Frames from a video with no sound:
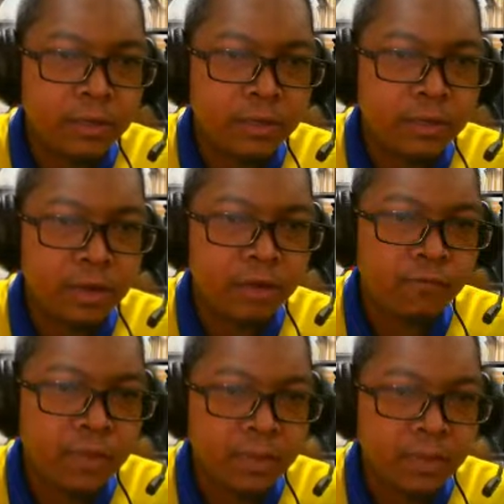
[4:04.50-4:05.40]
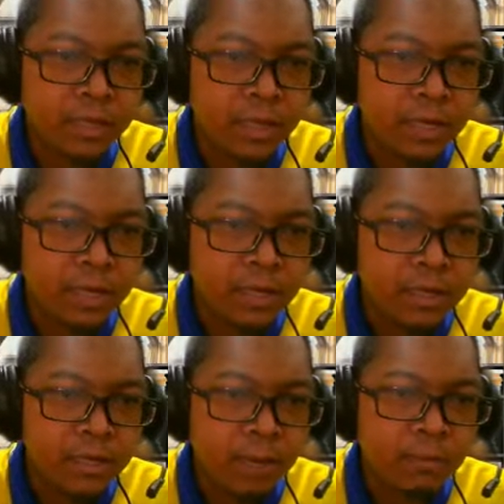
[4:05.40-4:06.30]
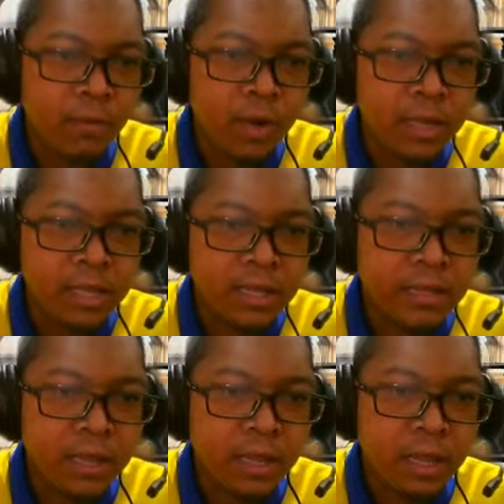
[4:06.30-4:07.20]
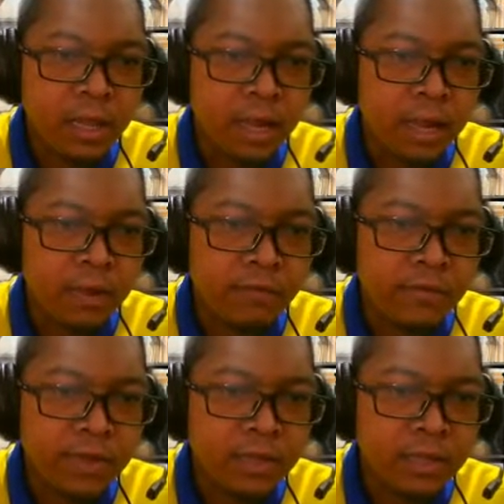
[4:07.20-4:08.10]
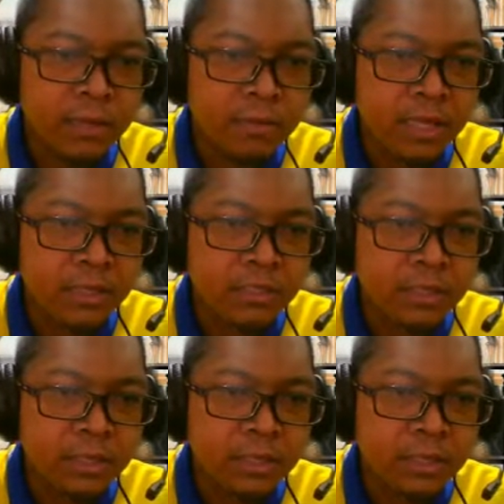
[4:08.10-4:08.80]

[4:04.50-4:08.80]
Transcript: Type of image, yeah. Number 1 is real image.